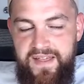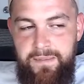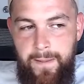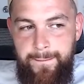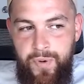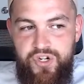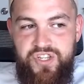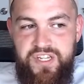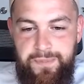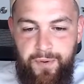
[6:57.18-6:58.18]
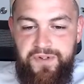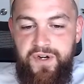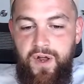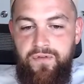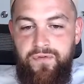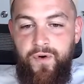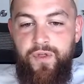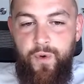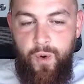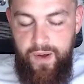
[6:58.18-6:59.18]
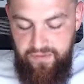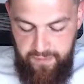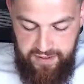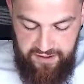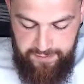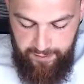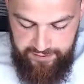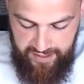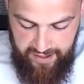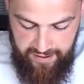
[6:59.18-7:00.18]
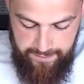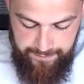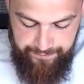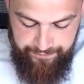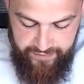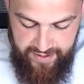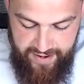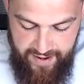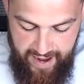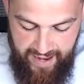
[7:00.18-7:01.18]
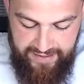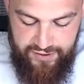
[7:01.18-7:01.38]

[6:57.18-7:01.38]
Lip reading: but push this person further away from Allah subhanahu wa ta'ala. And